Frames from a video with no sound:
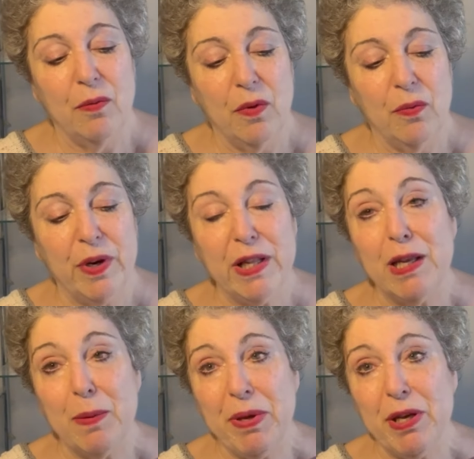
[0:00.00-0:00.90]

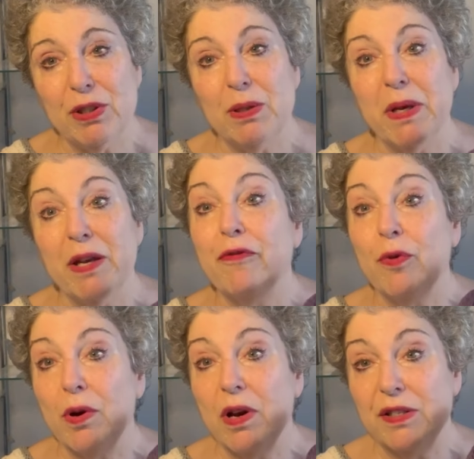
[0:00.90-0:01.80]
really appealed to me
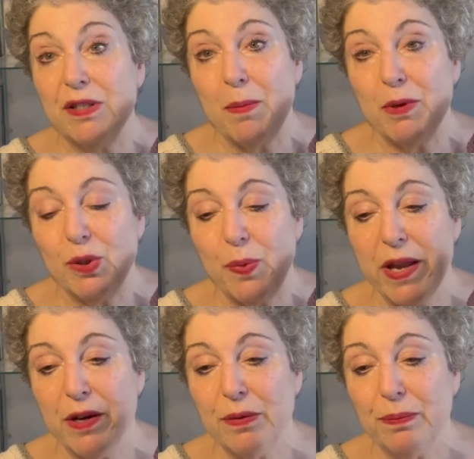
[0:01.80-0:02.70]
for a summer
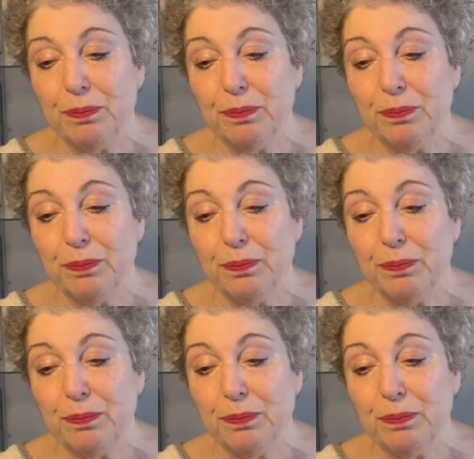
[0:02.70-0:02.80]
sweater.